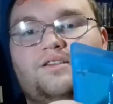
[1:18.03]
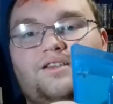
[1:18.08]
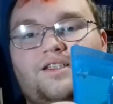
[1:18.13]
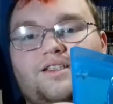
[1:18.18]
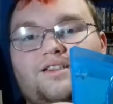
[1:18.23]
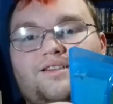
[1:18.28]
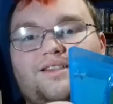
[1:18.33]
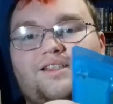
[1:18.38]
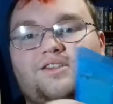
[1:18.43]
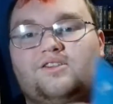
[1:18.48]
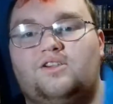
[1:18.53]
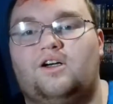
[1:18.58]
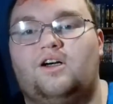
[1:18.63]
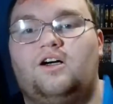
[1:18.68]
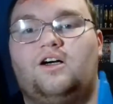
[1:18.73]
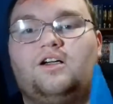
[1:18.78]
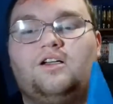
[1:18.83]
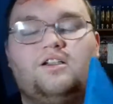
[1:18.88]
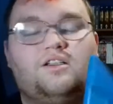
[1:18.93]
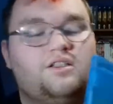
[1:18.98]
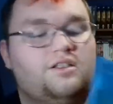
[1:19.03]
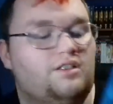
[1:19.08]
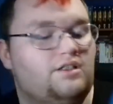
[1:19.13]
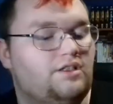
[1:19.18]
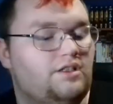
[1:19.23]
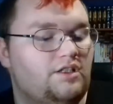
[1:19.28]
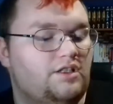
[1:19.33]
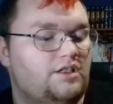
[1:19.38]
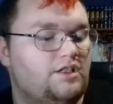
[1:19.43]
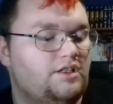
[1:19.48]
this disc art.
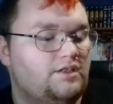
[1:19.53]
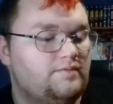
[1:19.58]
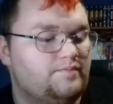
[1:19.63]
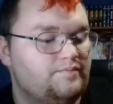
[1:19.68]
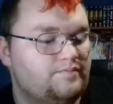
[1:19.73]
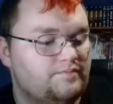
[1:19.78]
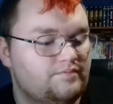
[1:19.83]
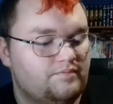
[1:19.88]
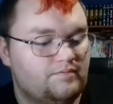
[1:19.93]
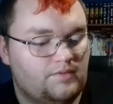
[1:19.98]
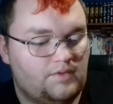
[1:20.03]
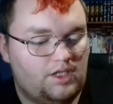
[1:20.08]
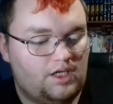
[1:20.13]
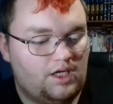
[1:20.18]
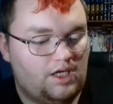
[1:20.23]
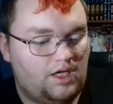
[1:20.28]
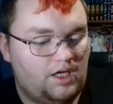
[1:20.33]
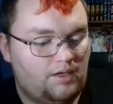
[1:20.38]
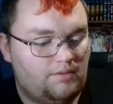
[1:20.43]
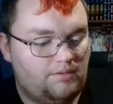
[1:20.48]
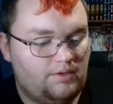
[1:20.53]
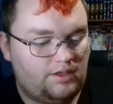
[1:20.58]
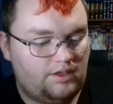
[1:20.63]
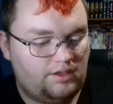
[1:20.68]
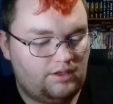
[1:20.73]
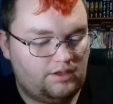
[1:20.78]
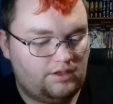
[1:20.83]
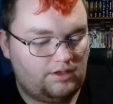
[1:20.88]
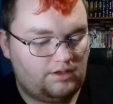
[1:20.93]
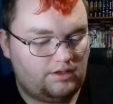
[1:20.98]

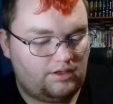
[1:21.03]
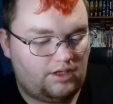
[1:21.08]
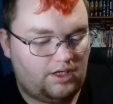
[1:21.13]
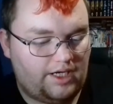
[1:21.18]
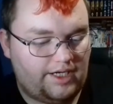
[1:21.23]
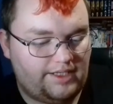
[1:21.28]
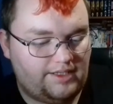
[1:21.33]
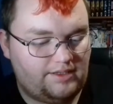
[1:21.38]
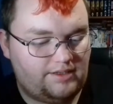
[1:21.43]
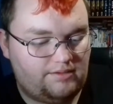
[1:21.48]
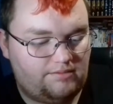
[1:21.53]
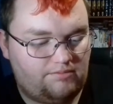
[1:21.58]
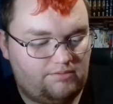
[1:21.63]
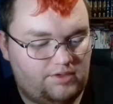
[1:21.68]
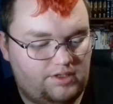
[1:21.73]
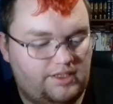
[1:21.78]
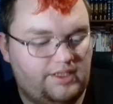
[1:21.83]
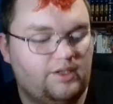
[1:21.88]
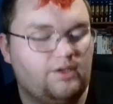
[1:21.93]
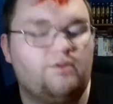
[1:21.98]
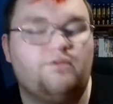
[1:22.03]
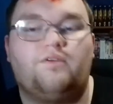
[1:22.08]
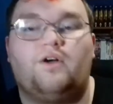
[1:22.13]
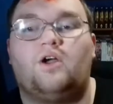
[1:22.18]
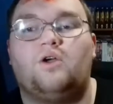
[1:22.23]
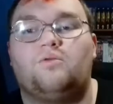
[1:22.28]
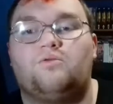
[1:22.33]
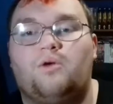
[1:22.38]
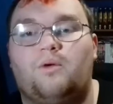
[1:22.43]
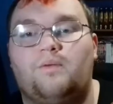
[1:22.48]
I still
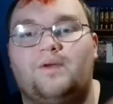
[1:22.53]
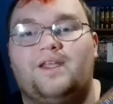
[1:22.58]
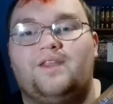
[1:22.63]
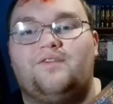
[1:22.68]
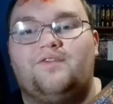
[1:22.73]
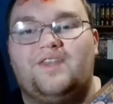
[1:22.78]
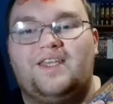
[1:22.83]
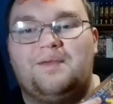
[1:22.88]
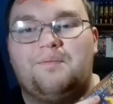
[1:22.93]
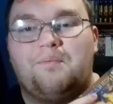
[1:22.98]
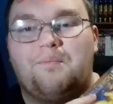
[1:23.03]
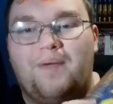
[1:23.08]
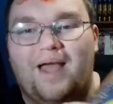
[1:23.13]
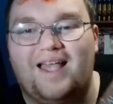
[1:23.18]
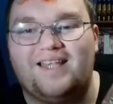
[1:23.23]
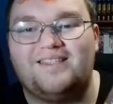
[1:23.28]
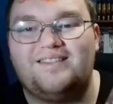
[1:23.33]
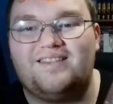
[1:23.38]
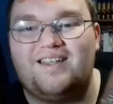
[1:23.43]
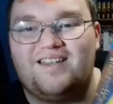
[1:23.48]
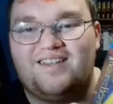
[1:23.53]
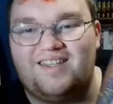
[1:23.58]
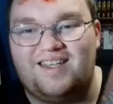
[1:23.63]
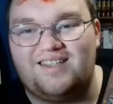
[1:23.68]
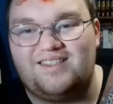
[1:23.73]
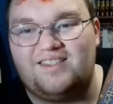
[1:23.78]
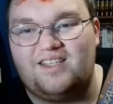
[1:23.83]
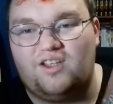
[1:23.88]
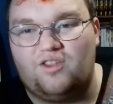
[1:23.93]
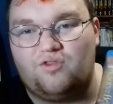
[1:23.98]
vote probably the best
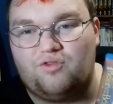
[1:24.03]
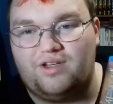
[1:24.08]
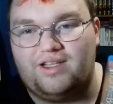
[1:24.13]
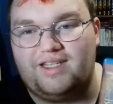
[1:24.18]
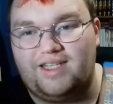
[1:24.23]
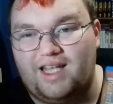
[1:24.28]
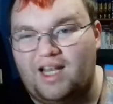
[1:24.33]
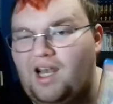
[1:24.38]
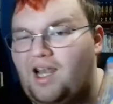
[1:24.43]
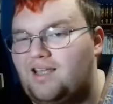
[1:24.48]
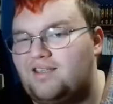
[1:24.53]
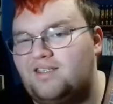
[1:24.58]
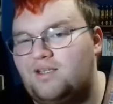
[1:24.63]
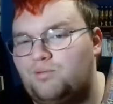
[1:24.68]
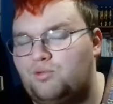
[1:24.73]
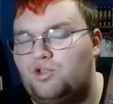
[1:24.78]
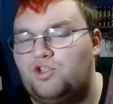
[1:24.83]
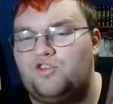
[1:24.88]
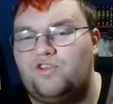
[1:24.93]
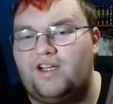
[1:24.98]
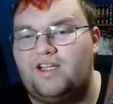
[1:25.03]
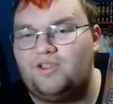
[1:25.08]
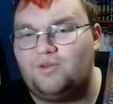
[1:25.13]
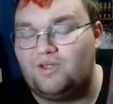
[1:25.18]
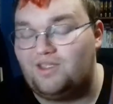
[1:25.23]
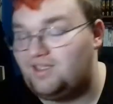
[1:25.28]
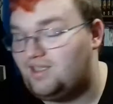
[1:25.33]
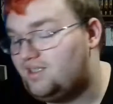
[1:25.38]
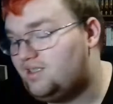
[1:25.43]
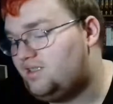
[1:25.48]
Disney 3D classic Blu-ray
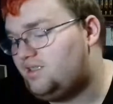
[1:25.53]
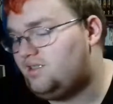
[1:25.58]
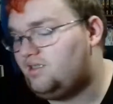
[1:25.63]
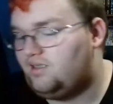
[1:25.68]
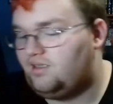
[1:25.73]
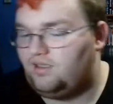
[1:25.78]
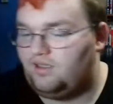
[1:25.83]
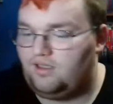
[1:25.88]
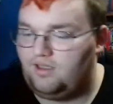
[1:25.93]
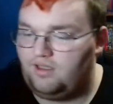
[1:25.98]
to exist.